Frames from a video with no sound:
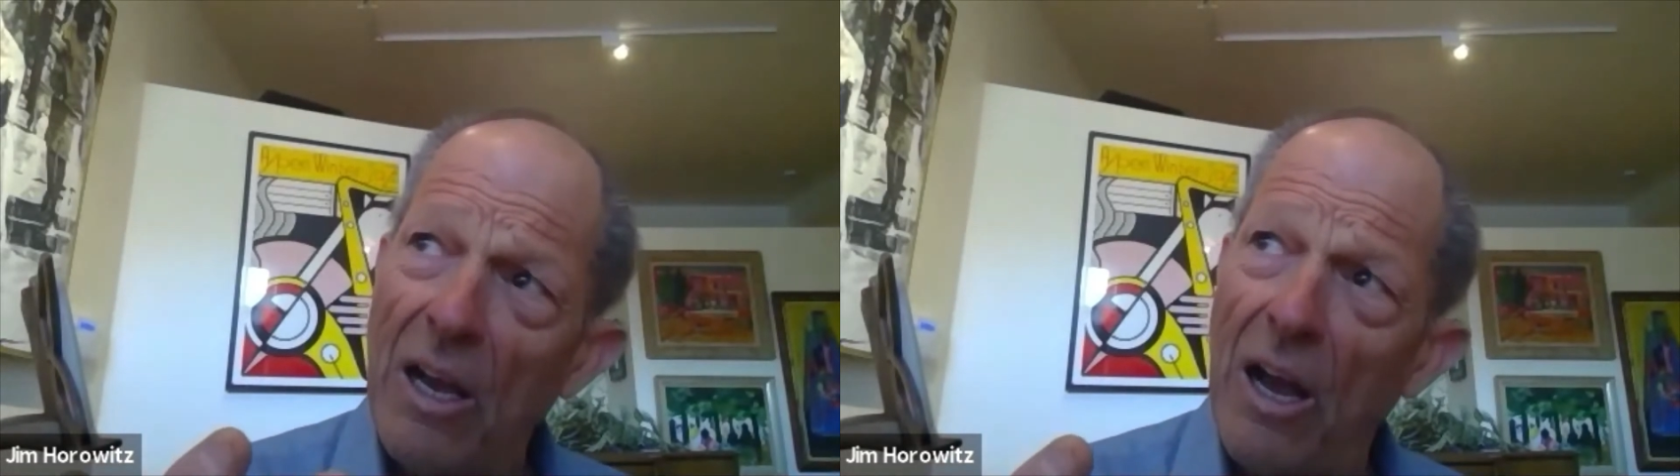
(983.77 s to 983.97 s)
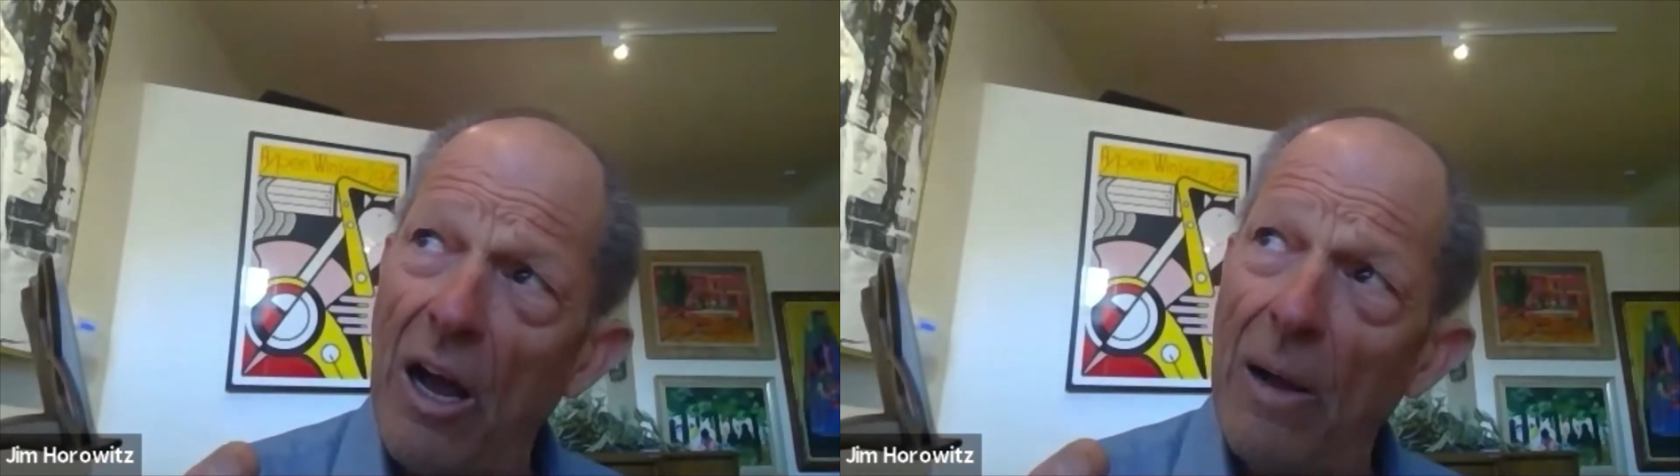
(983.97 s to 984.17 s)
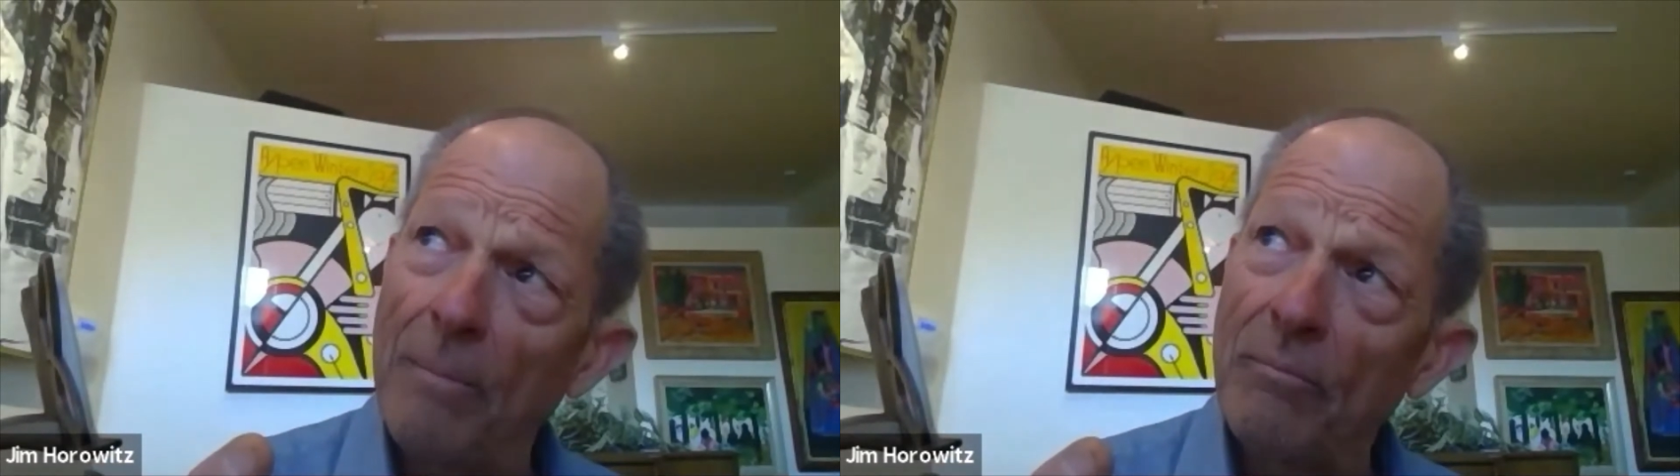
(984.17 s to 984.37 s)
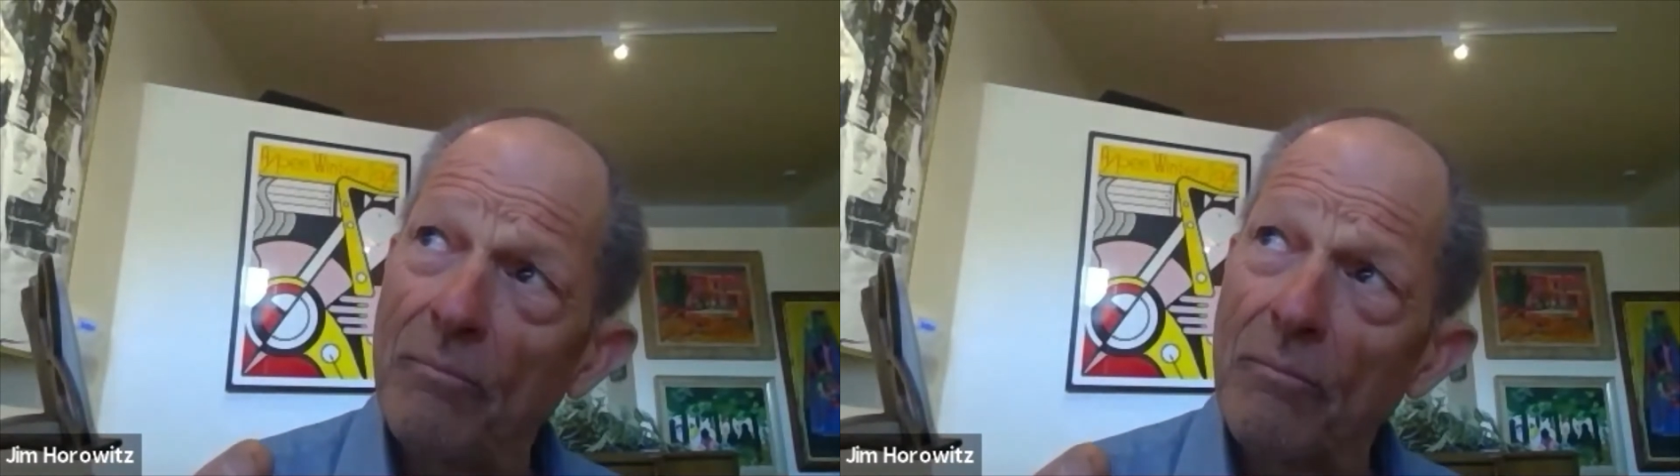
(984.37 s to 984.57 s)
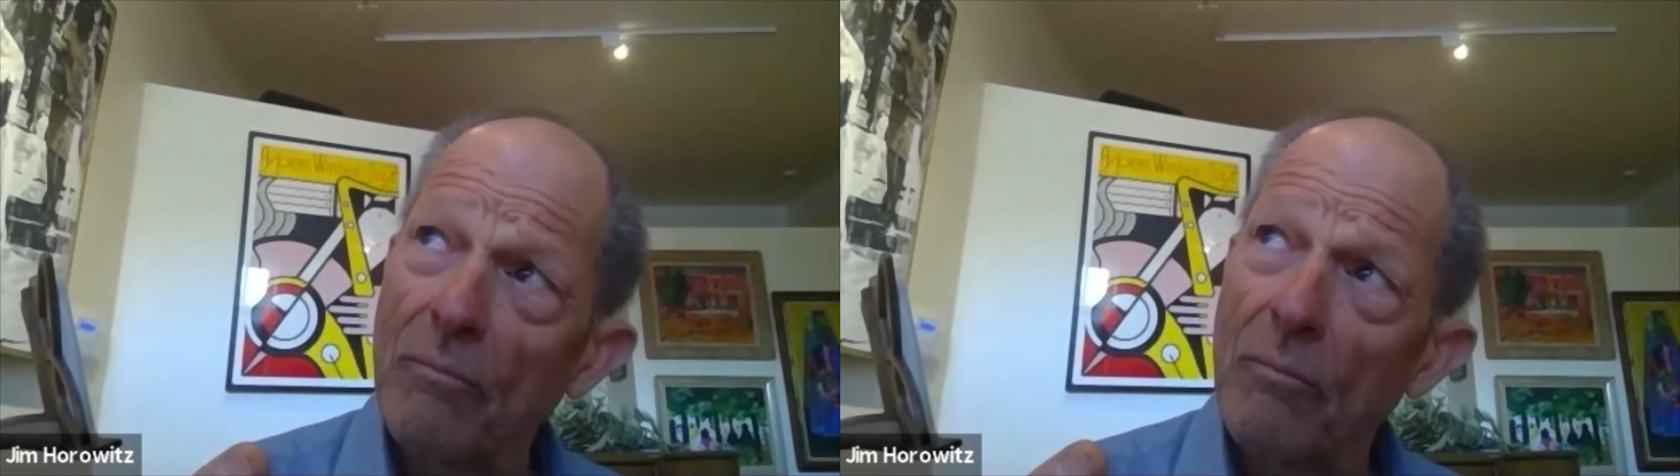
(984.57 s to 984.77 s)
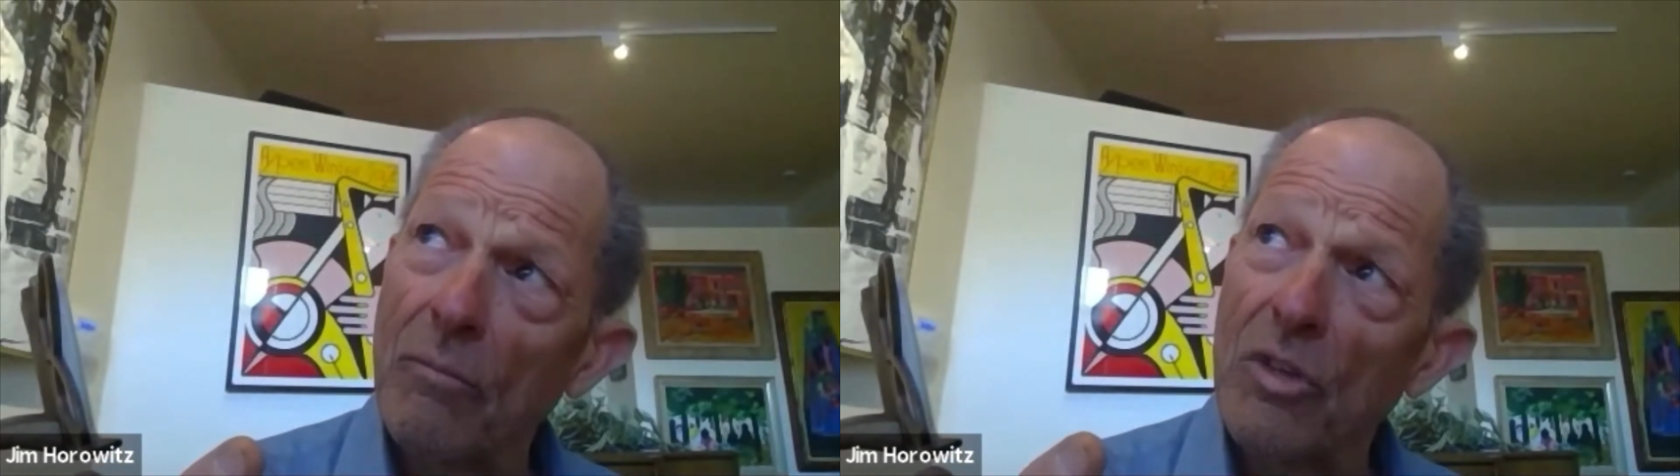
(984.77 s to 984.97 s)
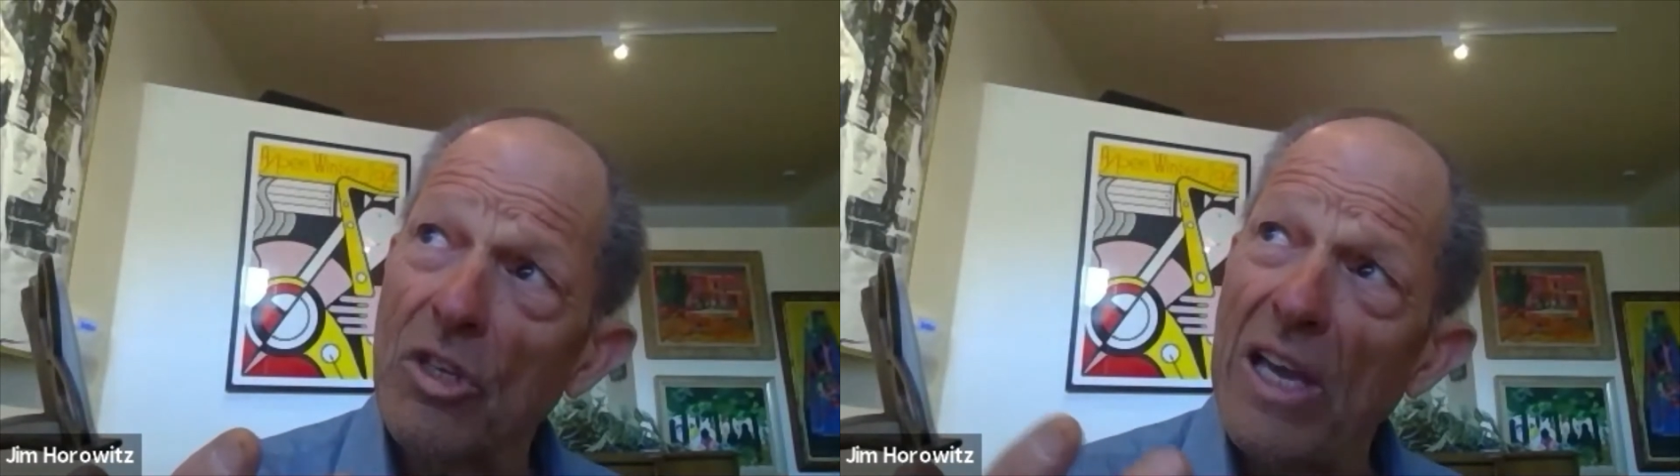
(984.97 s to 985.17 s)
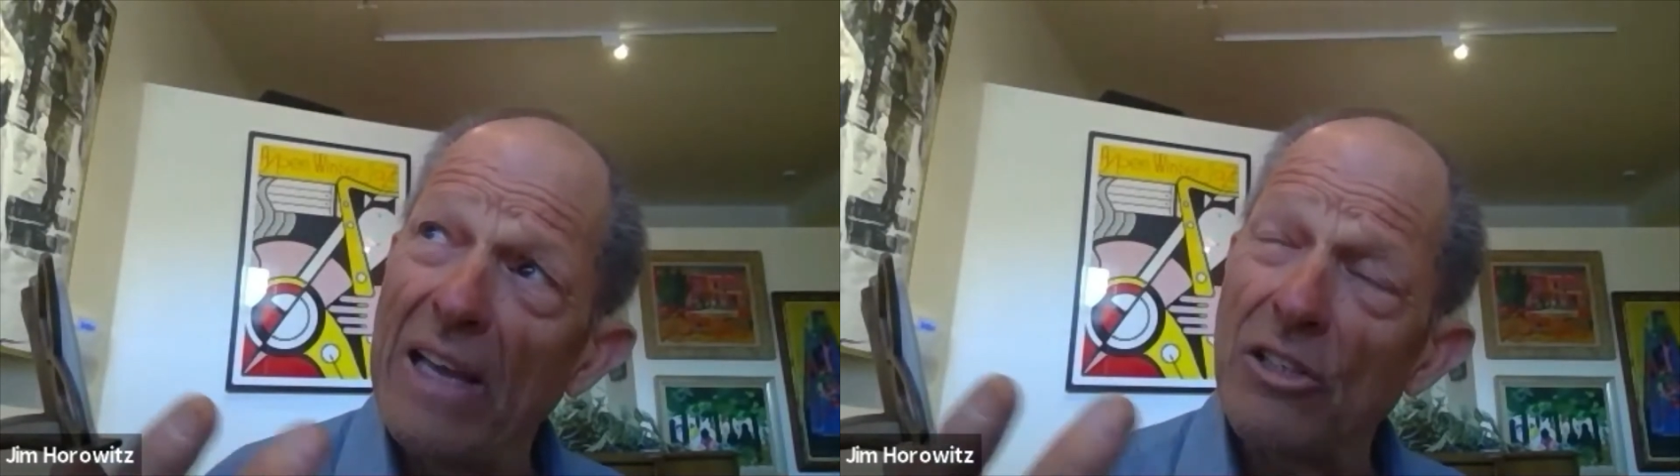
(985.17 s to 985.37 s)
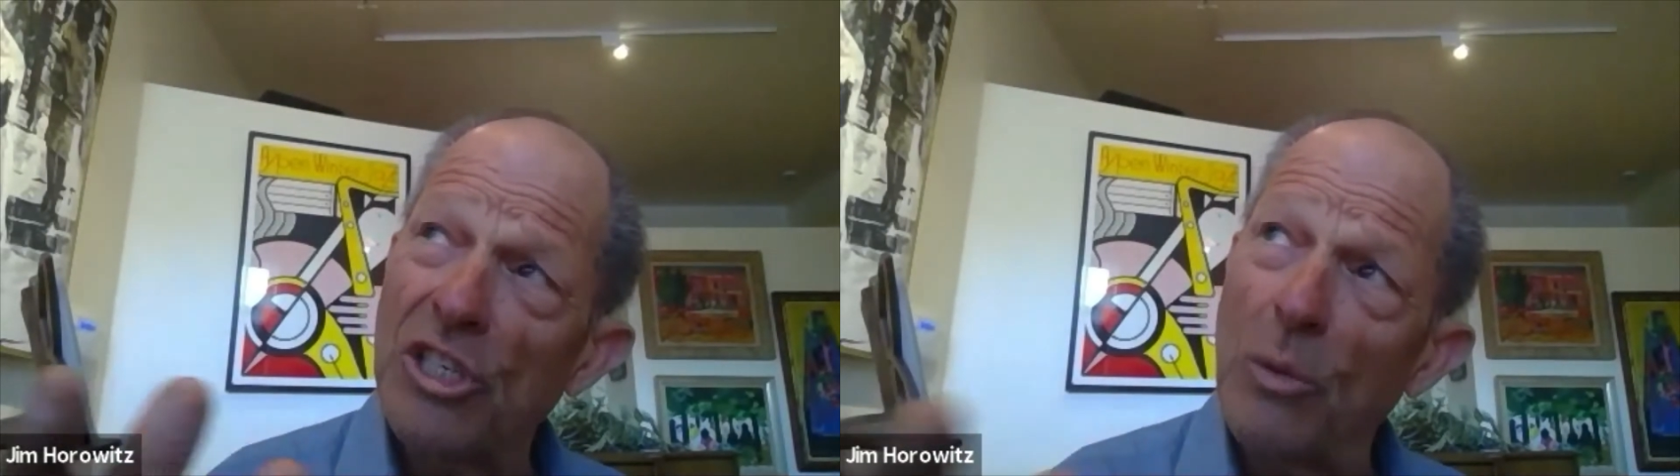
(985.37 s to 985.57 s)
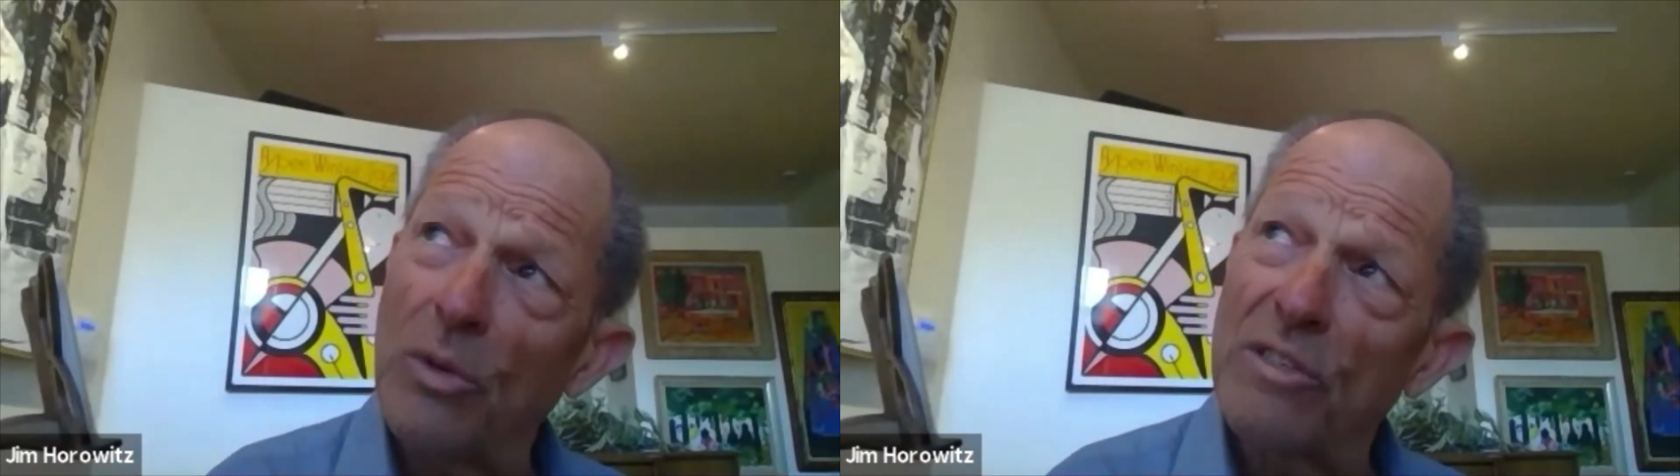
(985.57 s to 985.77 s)
and
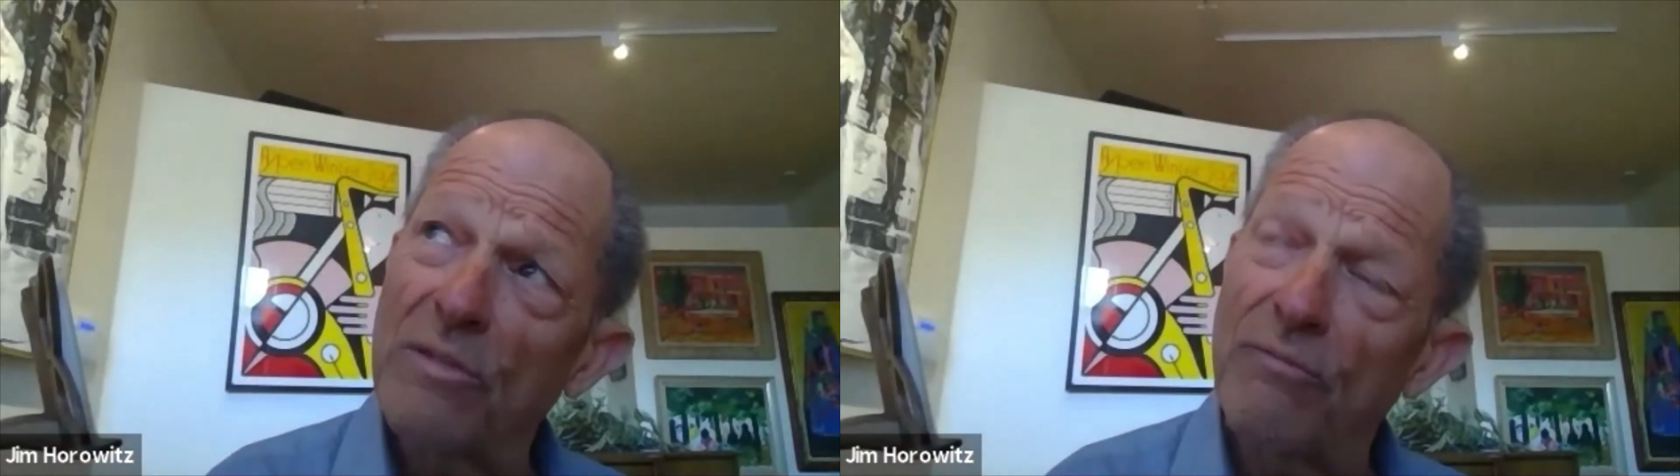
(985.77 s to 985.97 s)
she was